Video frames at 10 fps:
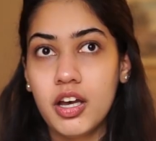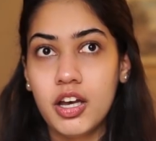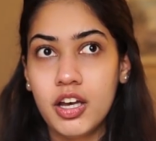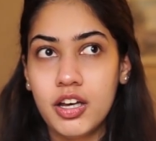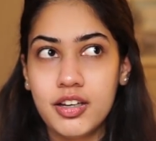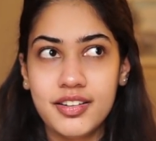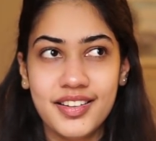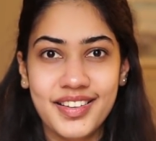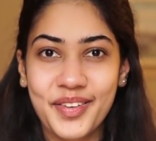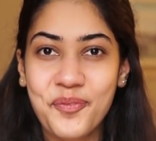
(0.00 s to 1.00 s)
Uh,
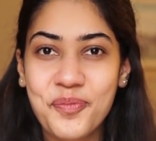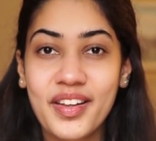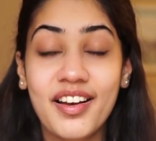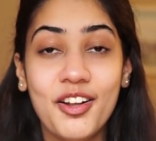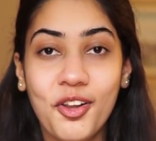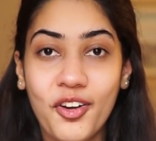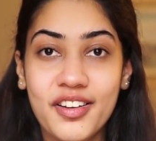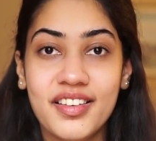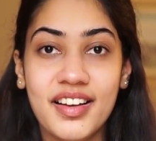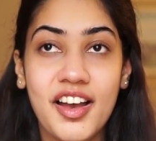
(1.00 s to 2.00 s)
a
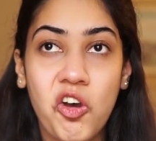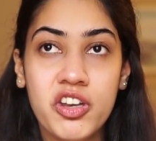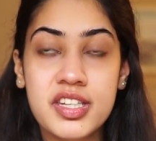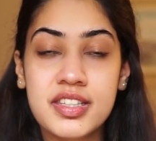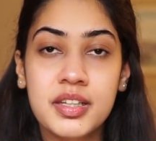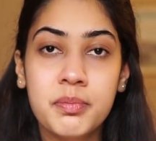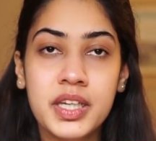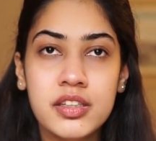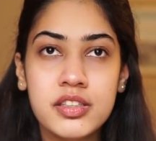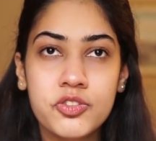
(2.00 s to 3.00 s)
lot, honestly,
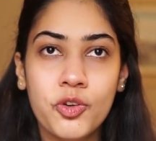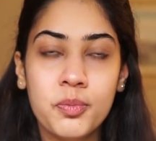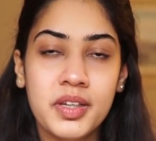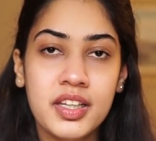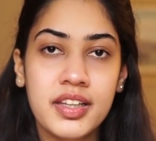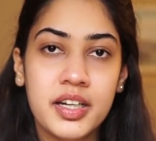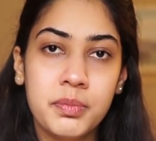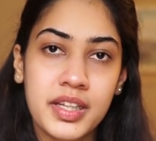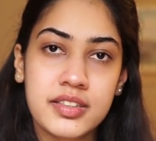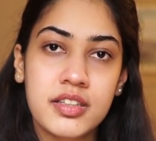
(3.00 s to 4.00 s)
because for me that
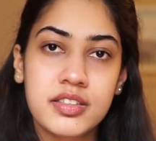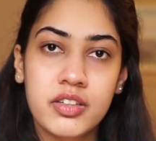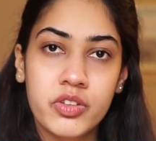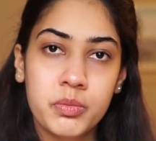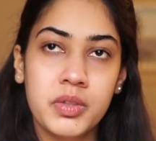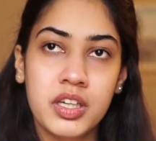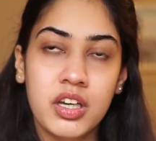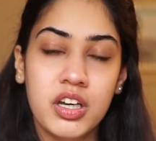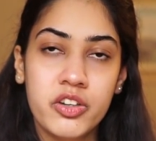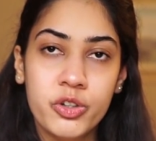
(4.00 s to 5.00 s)
place has given
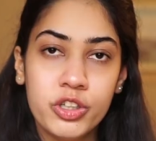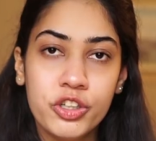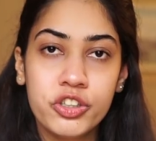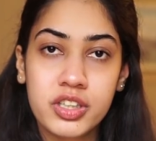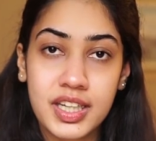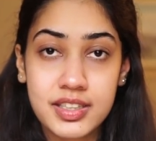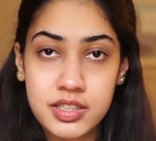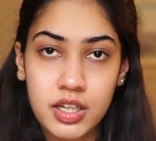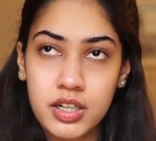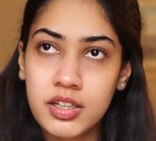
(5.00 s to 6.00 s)
me a really good
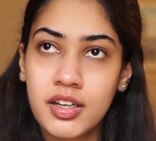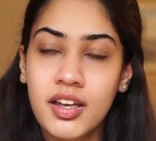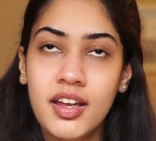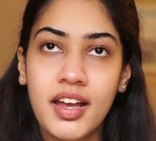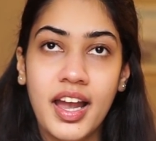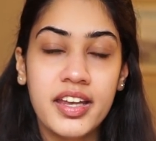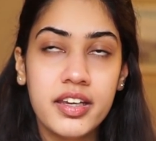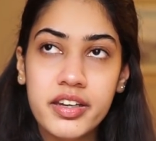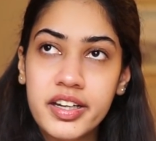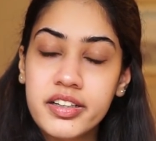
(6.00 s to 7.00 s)
kickstart. I
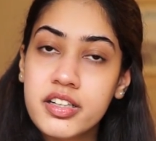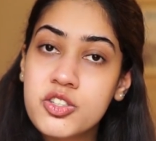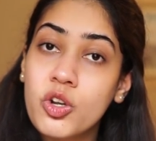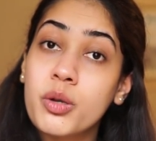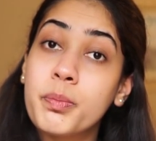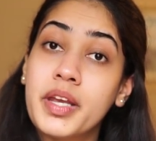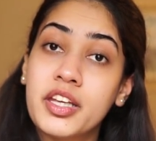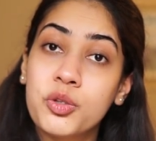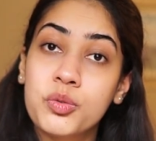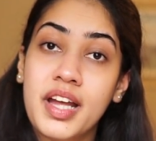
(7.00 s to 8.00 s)
agree it does not
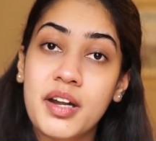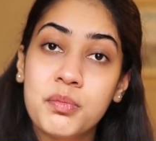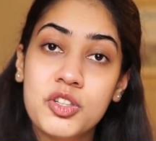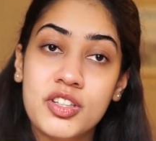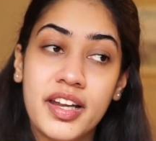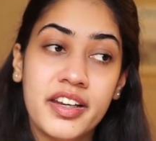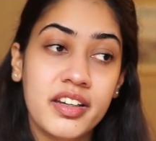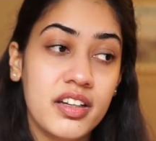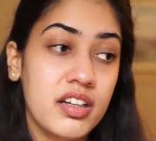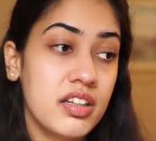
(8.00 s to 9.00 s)
pay you that much like
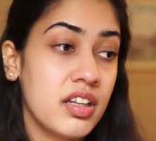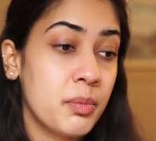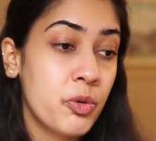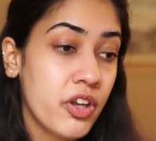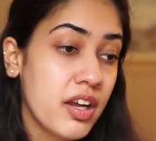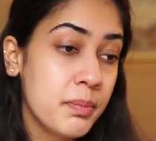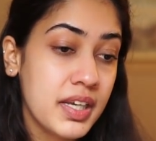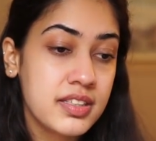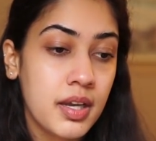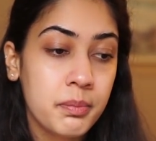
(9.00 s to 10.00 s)
the
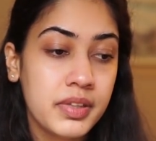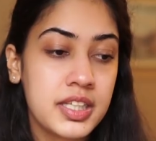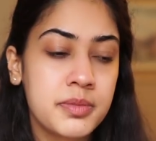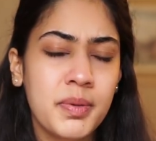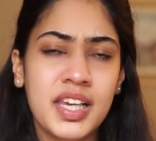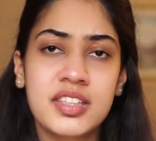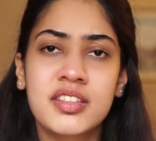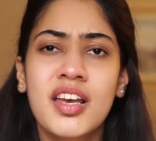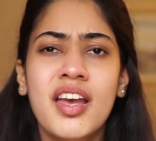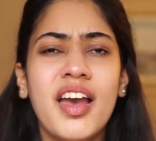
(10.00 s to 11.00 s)
product-based companies
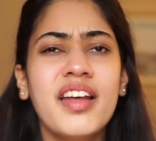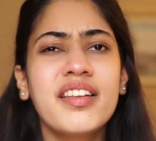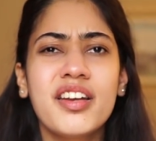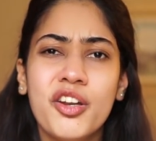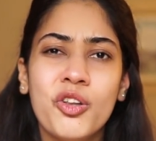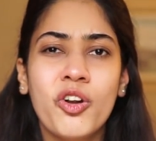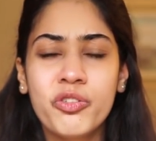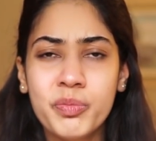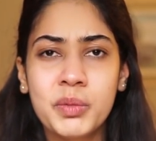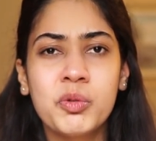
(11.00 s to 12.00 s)
pays, and there are a lot
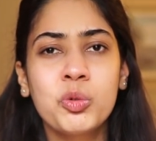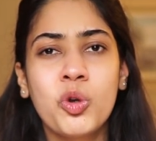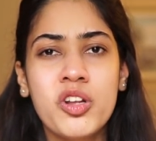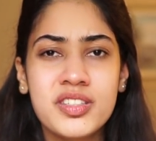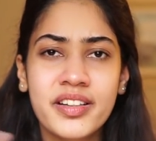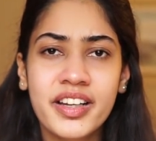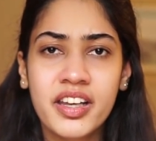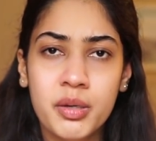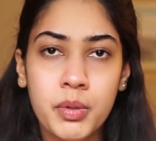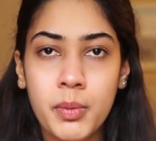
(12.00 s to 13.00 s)
of people who constantly
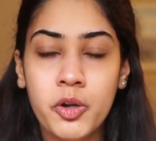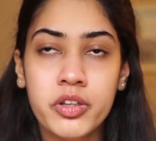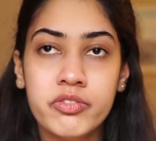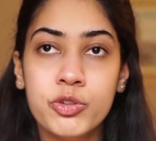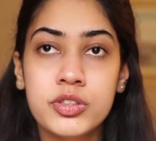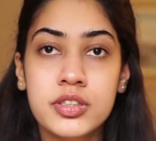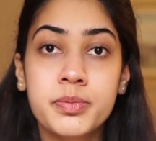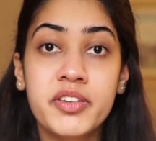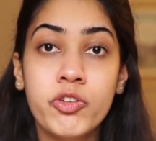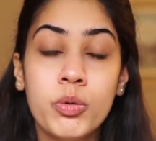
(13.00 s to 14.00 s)
crib about Infosys,
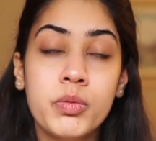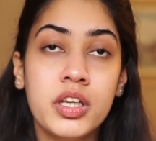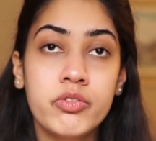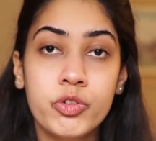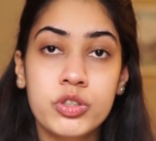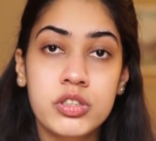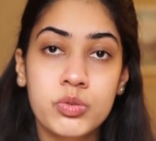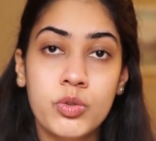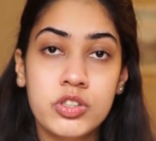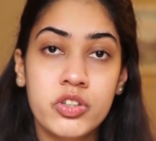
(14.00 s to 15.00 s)
but for me
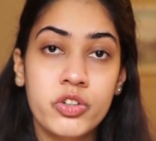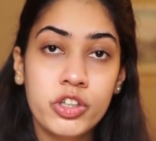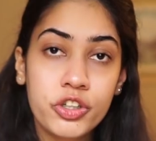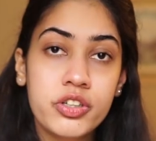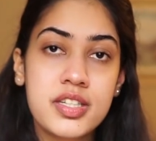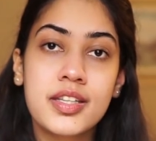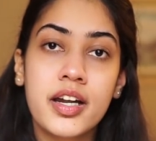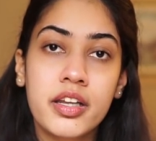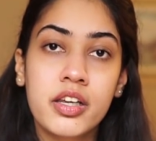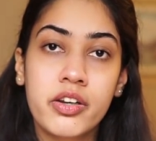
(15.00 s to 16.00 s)
Infosys was a really good
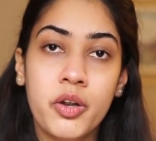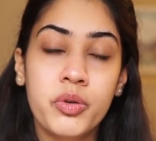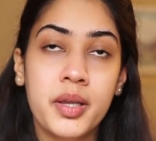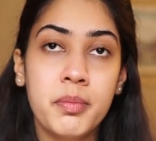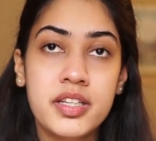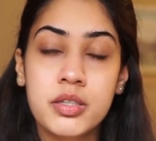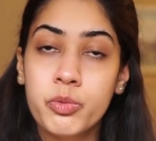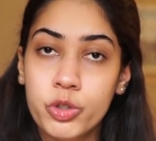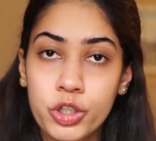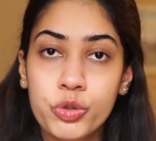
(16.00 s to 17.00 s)
starting ground. I met some
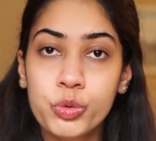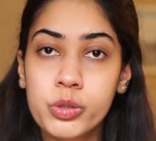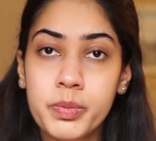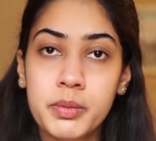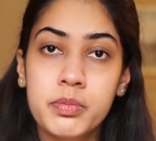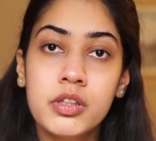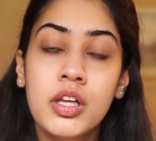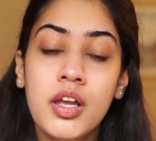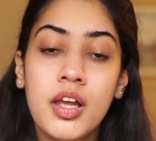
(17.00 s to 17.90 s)
really cool people,